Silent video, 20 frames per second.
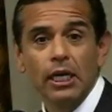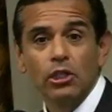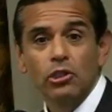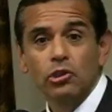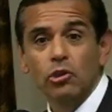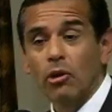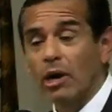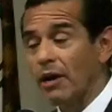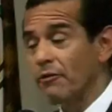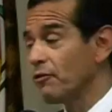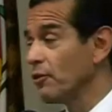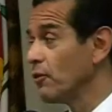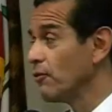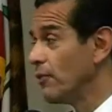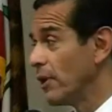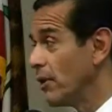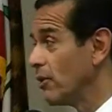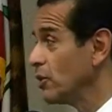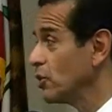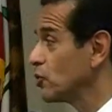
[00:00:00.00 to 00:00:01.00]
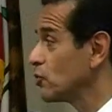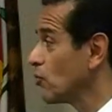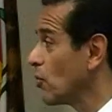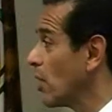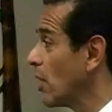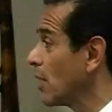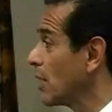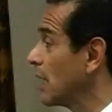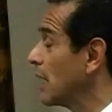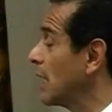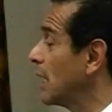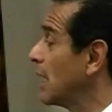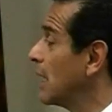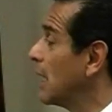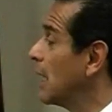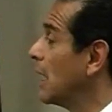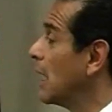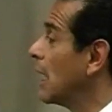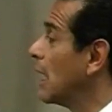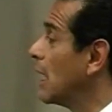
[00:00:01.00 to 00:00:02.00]
So I feel very strongly
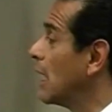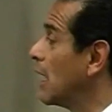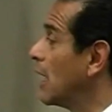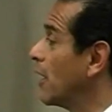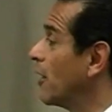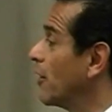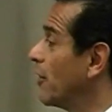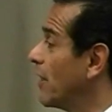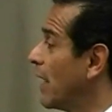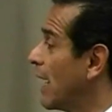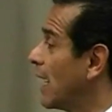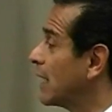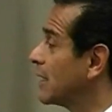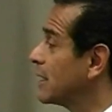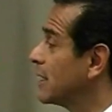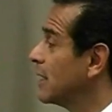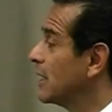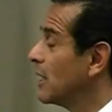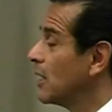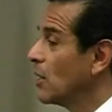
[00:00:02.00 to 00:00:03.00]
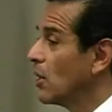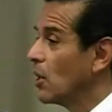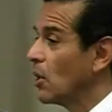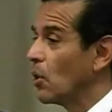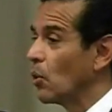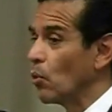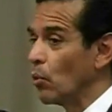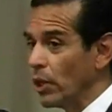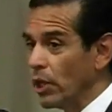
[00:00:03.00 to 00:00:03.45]
uh, that uh,